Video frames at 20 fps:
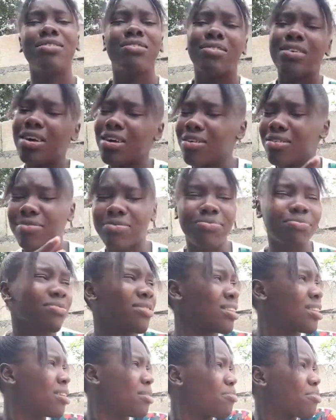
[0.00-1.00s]
Yeah.
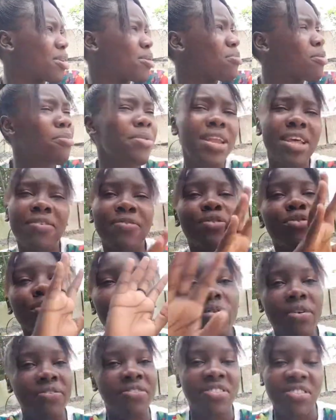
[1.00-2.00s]
Yeah, but me even
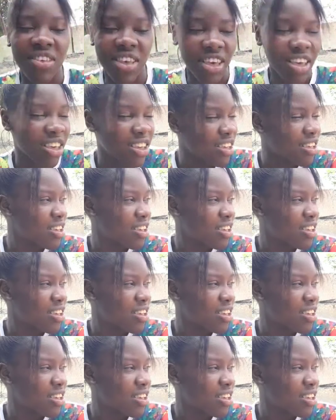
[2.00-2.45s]
know what to say.